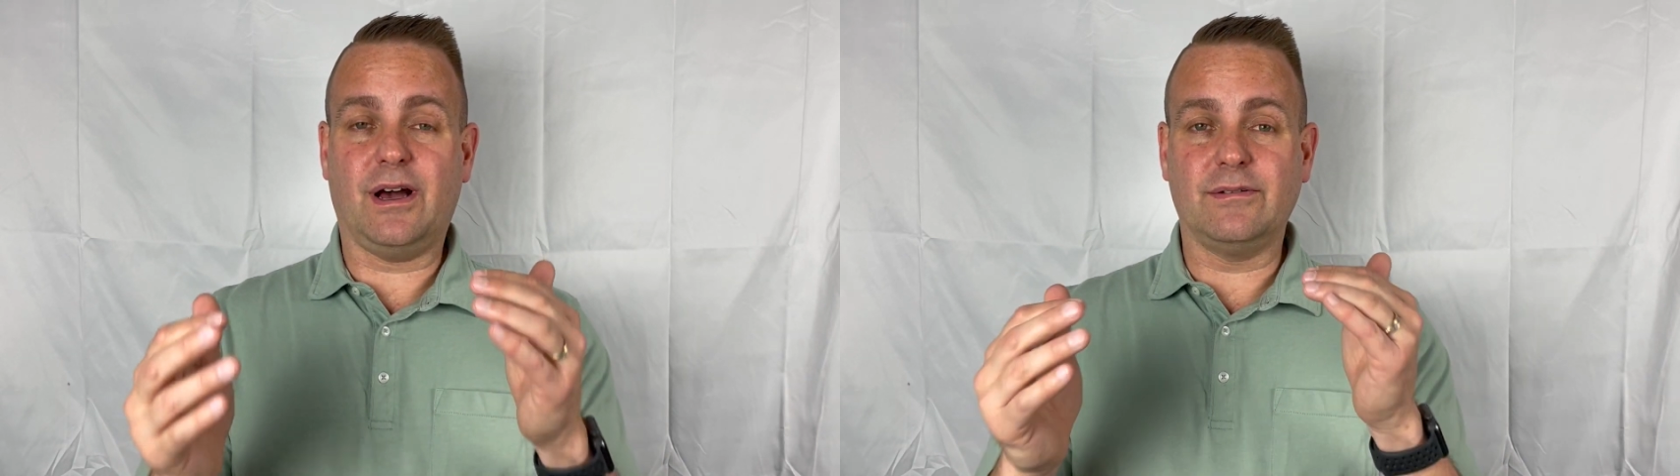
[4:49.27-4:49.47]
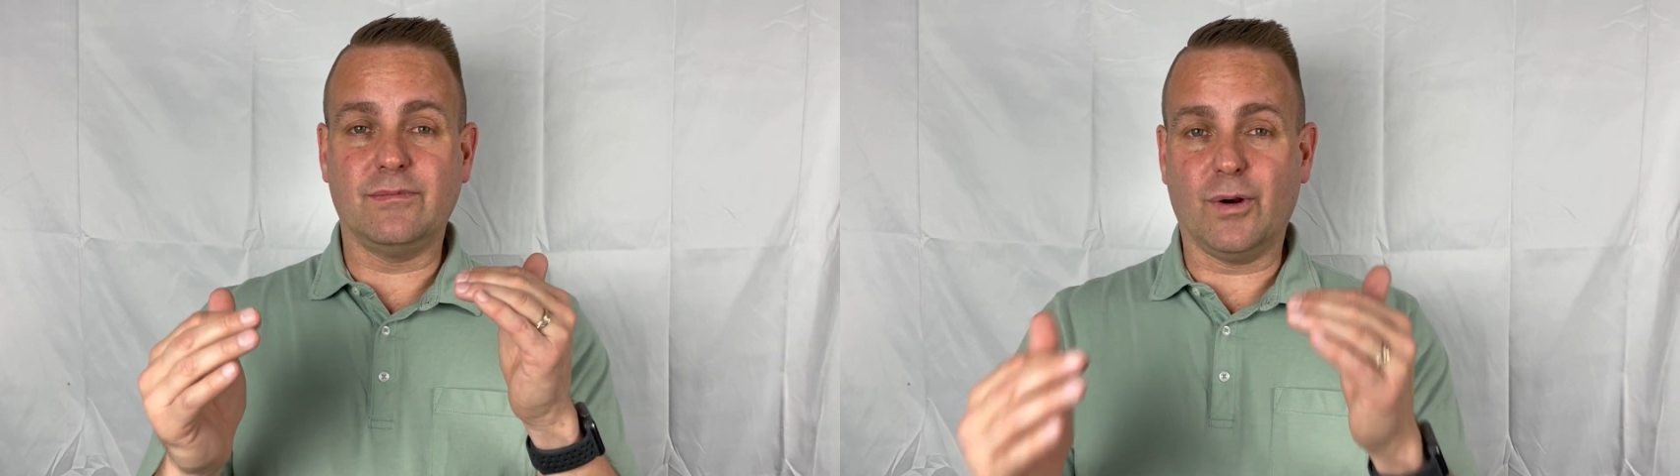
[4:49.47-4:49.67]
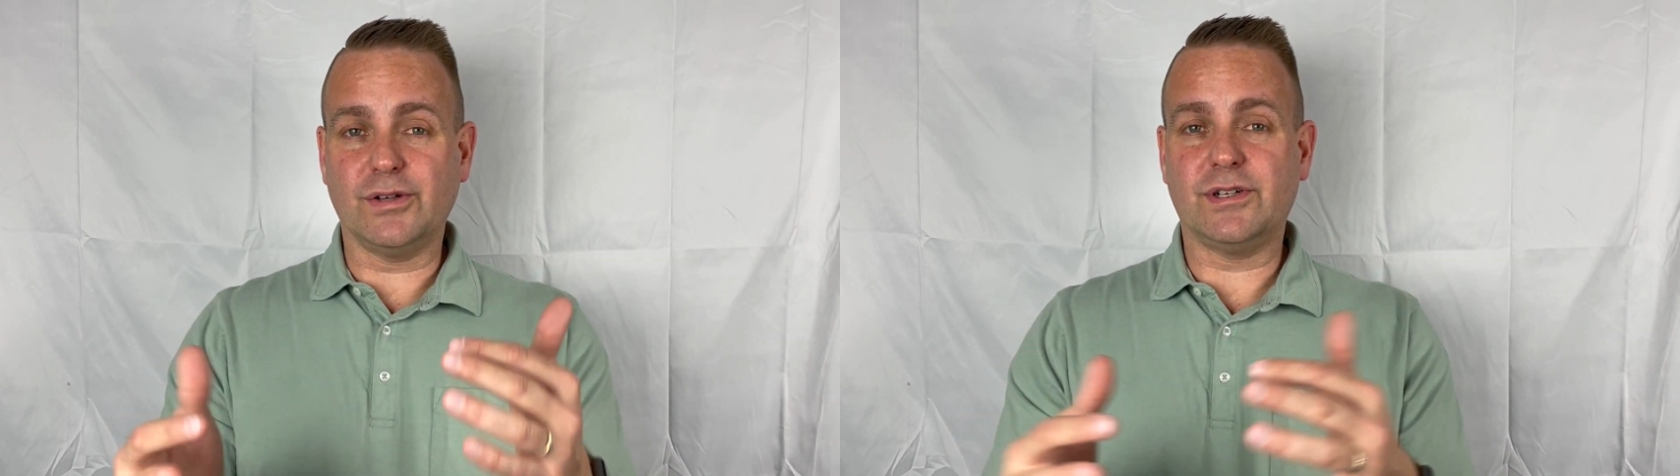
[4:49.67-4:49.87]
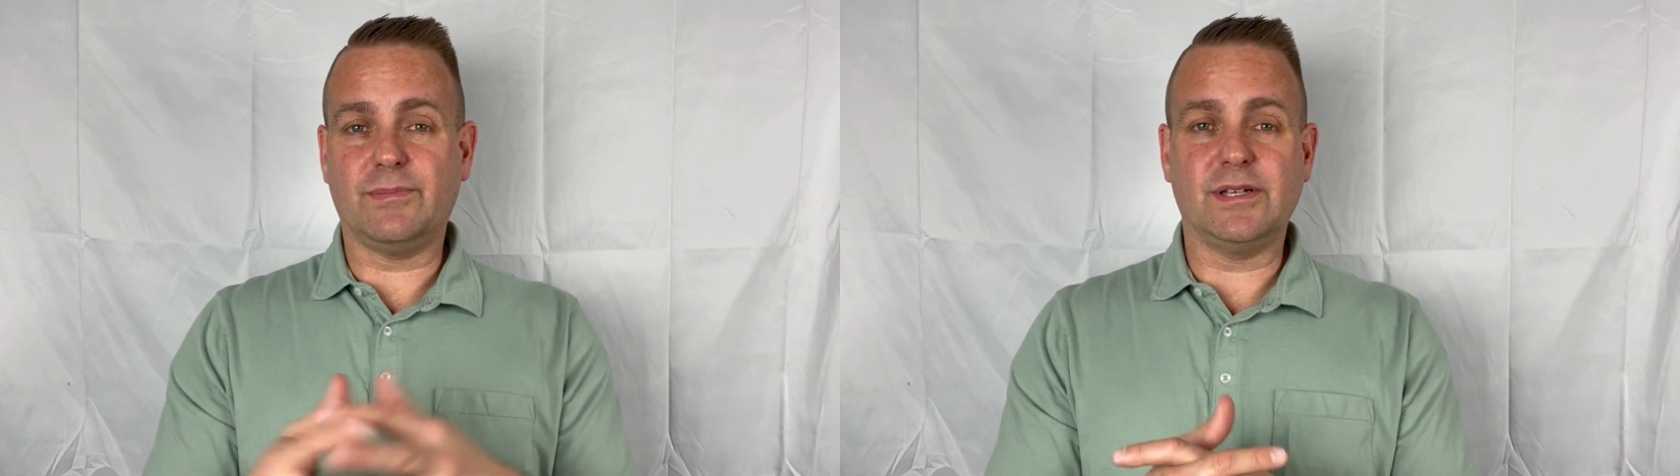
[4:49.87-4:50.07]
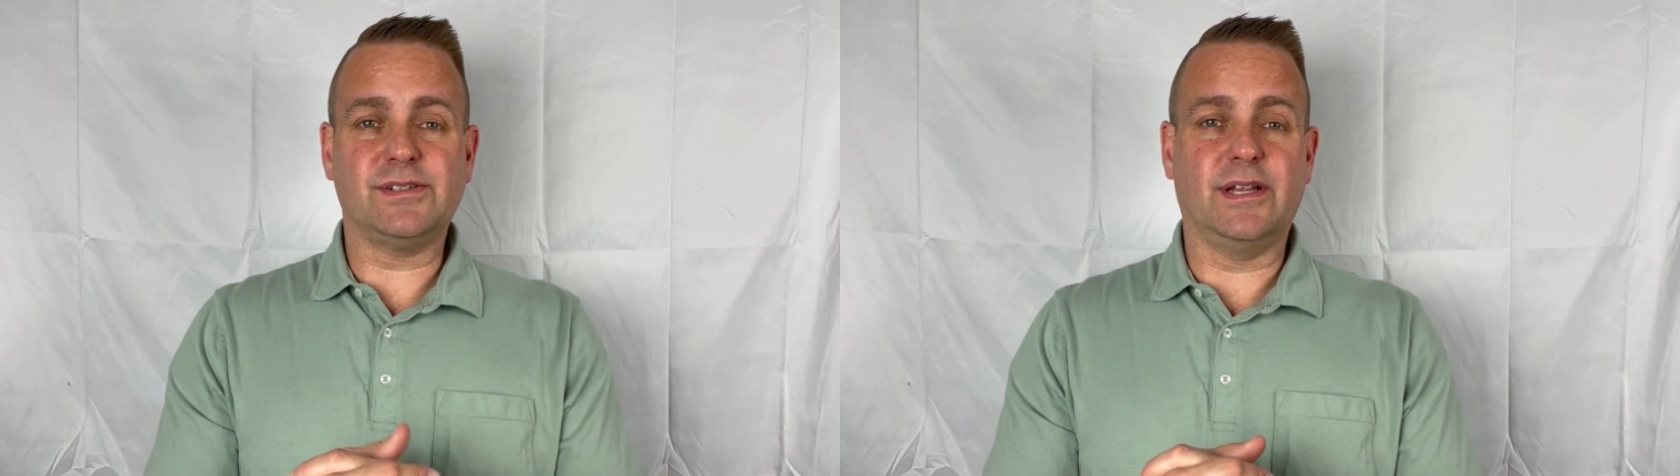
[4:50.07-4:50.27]
on worship
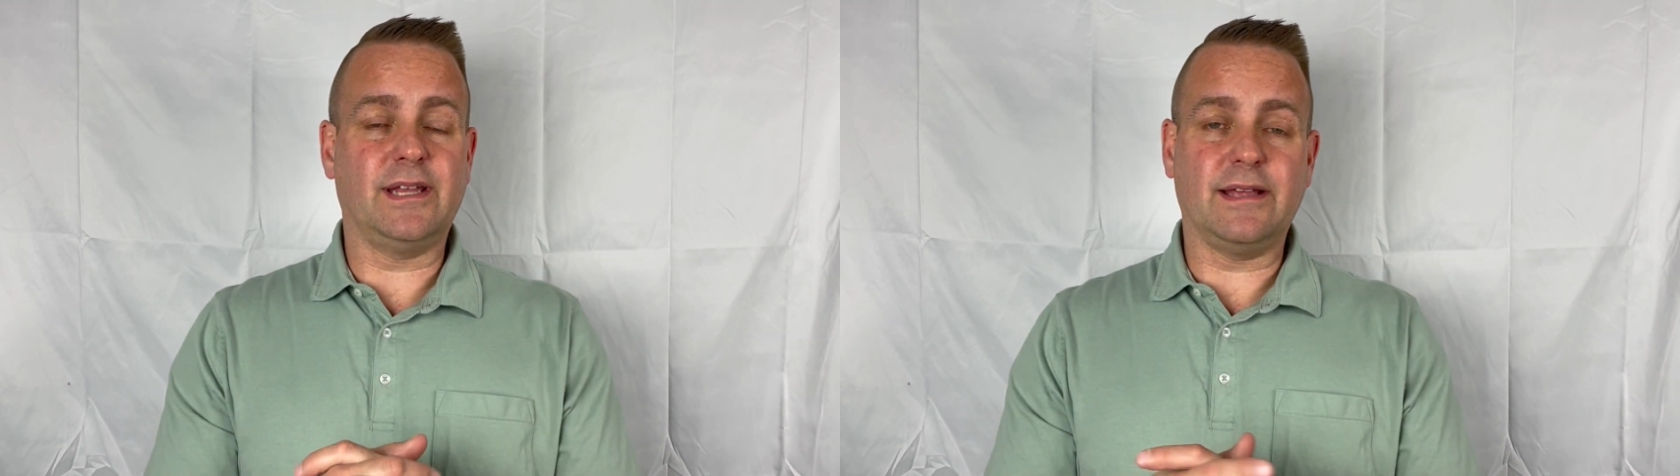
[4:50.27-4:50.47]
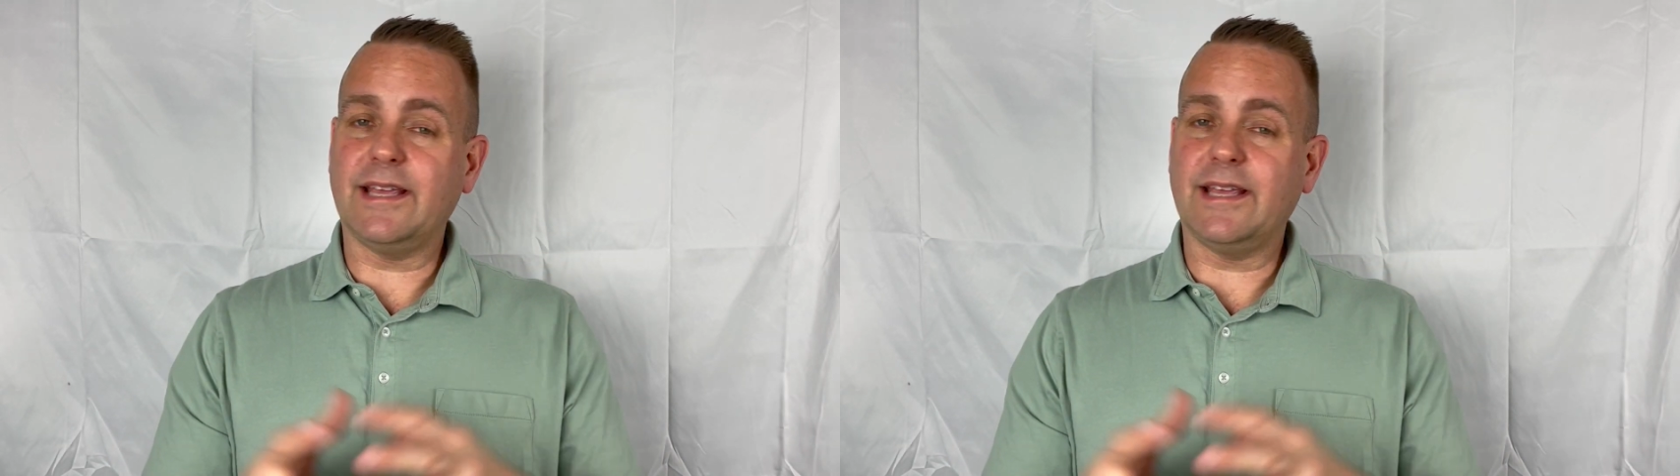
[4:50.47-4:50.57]
this Sunday.